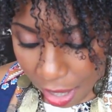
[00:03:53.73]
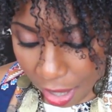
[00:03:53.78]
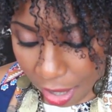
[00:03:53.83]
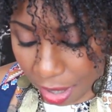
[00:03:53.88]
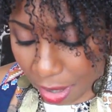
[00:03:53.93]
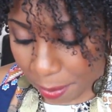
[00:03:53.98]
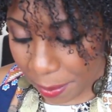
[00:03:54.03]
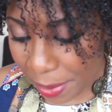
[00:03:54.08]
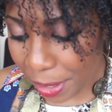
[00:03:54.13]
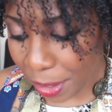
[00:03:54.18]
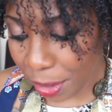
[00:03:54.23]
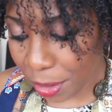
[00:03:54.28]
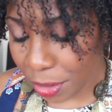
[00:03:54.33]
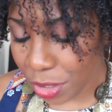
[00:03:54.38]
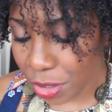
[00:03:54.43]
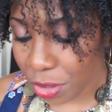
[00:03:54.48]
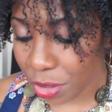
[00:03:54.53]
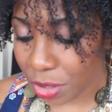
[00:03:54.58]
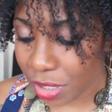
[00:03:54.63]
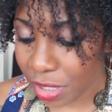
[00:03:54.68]
Um, I
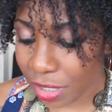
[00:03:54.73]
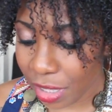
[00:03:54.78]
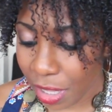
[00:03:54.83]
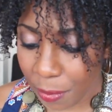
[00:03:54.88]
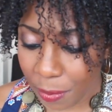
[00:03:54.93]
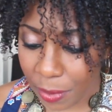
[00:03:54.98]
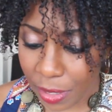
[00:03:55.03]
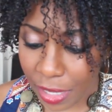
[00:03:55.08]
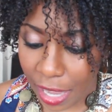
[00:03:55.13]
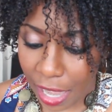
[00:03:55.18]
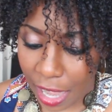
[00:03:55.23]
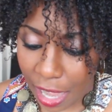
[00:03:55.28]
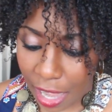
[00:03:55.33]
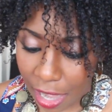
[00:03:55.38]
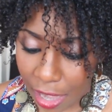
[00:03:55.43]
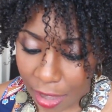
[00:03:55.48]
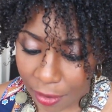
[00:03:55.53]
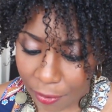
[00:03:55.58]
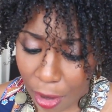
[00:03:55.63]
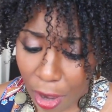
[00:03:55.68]
also see that we
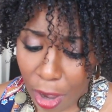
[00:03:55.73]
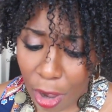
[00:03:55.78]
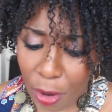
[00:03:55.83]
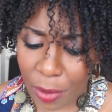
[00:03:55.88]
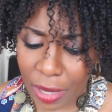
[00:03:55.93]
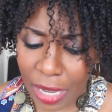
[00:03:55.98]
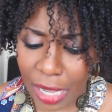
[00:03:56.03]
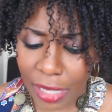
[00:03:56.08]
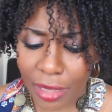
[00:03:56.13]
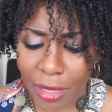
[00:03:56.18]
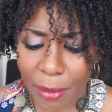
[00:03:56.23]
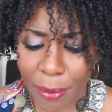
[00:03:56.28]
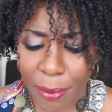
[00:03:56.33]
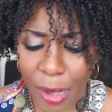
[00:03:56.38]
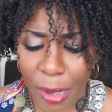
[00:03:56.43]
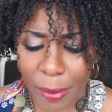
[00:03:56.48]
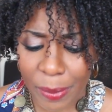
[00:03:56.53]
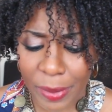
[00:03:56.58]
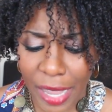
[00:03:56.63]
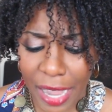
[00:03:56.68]
have, oh, we got lip
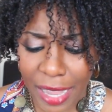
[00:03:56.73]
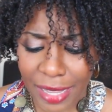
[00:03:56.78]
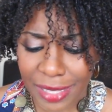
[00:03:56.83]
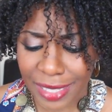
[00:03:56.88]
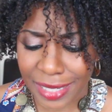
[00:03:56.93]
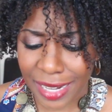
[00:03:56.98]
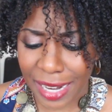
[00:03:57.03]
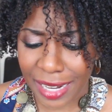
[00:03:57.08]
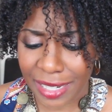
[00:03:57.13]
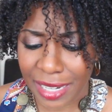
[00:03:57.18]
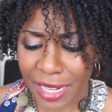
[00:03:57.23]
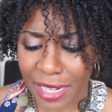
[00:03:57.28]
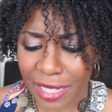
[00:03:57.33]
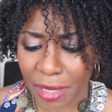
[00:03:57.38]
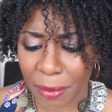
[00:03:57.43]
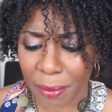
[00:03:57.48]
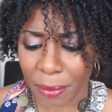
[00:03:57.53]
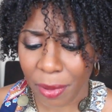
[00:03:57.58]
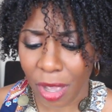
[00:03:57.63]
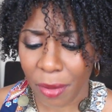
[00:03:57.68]
balm. Yes, and I need
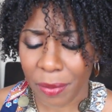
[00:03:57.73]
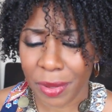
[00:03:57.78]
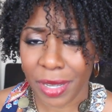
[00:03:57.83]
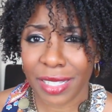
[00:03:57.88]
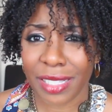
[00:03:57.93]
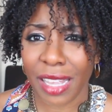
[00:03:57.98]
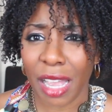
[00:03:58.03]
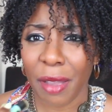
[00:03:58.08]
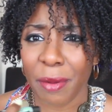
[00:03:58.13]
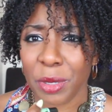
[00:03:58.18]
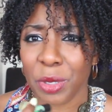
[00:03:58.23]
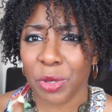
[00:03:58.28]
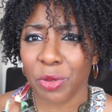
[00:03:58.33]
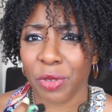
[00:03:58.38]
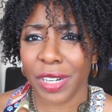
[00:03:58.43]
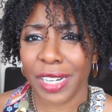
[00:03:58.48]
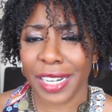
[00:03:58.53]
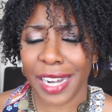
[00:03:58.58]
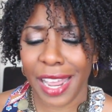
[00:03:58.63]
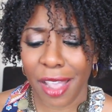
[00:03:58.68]
lip balm because I was
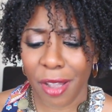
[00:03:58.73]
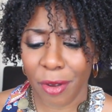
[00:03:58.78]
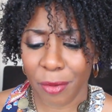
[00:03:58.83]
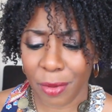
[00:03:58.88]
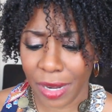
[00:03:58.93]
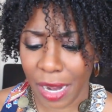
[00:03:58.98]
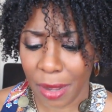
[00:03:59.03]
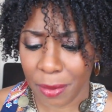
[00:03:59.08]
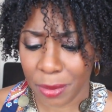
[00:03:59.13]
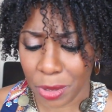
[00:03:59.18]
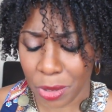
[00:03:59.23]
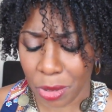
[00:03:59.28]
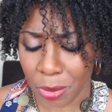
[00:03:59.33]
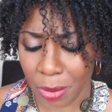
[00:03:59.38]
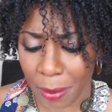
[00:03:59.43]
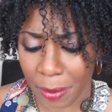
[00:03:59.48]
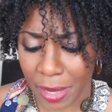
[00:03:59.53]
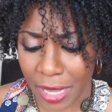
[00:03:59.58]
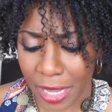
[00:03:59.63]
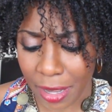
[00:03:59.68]
running out when I was doing
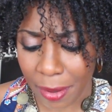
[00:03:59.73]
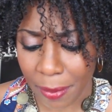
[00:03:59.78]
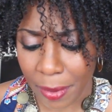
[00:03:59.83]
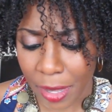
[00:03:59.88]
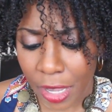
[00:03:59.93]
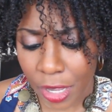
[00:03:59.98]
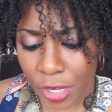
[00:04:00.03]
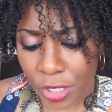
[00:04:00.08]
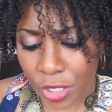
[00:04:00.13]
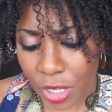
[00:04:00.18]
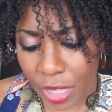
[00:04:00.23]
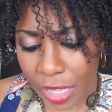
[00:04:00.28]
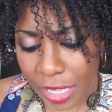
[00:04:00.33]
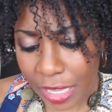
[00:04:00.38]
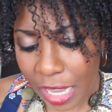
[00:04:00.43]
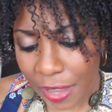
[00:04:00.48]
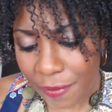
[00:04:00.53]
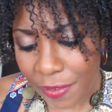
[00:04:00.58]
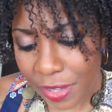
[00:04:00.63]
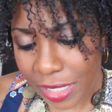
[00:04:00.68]
my makeup. So they
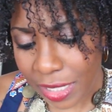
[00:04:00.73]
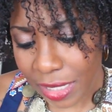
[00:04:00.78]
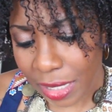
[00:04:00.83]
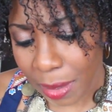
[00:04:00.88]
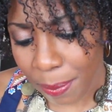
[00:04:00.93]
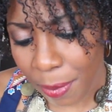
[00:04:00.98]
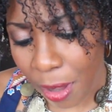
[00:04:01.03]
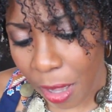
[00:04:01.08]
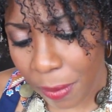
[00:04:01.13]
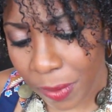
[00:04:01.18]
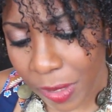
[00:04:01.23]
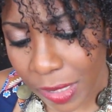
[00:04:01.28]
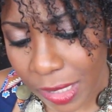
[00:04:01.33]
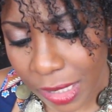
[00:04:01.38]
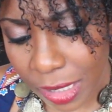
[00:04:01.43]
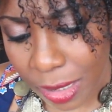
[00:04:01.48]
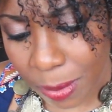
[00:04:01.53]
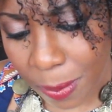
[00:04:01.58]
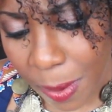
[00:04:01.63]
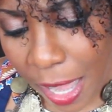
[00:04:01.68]
gave us lip balm.
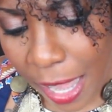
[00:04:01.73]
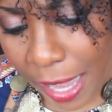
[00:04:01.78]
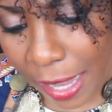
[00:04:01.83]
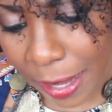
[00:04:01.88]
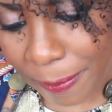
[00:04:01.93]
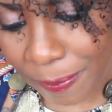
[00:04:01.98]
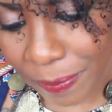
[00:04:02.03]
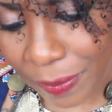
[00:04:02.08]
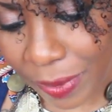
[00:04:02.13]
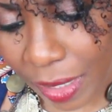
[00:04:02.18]
This is by,